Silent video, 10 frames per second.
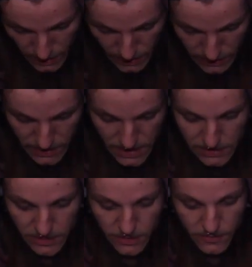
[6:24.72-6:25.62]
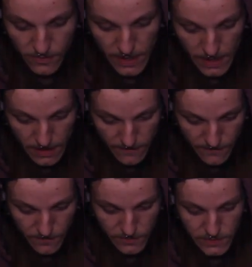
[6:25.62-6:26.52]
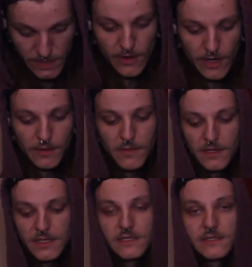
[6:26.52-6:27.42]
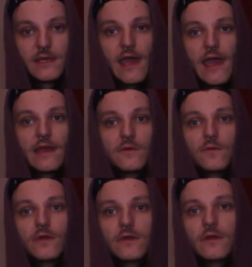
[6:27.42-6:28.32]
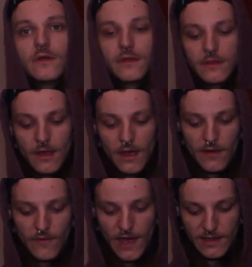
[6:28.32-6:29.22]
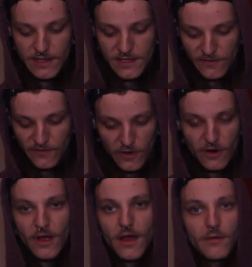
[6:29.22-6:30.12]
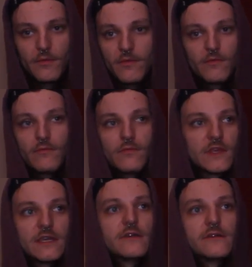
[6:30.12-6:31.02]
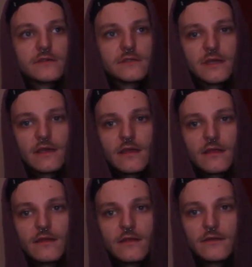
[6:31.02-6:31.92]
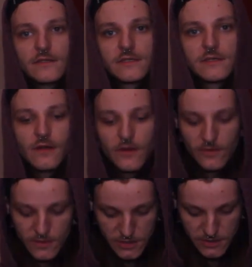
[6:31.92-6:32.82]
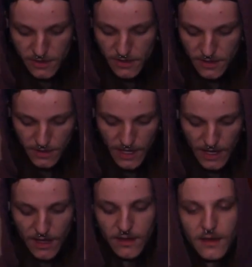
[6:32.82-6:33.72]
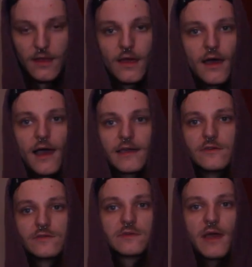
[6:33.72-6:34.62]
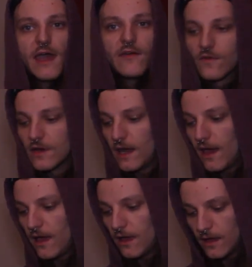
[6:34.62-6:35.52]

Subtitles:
and these are great headphones. I recommend these to anyone. I've had these for years and they're still going strong, and I use them every day.